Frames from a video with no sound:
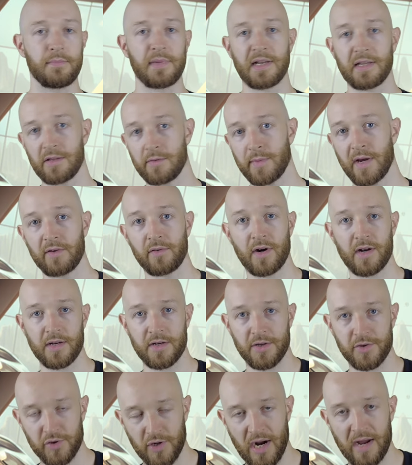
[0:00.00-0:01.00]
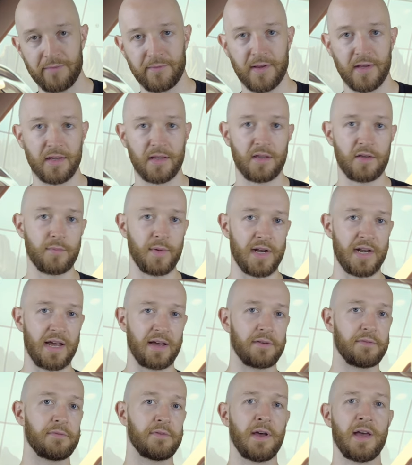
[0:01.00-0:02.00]
Meaning you might run into traffic, you might
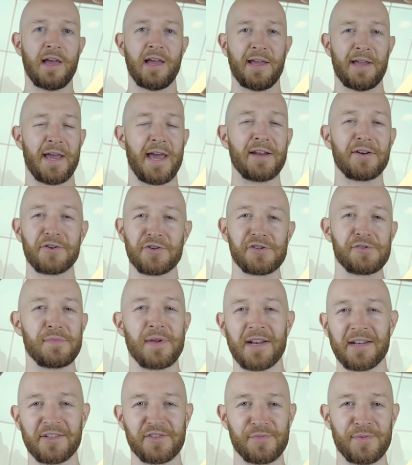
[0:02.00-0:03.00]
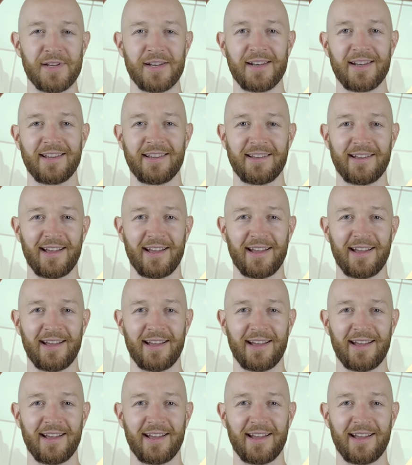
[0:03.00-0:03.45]
have energy management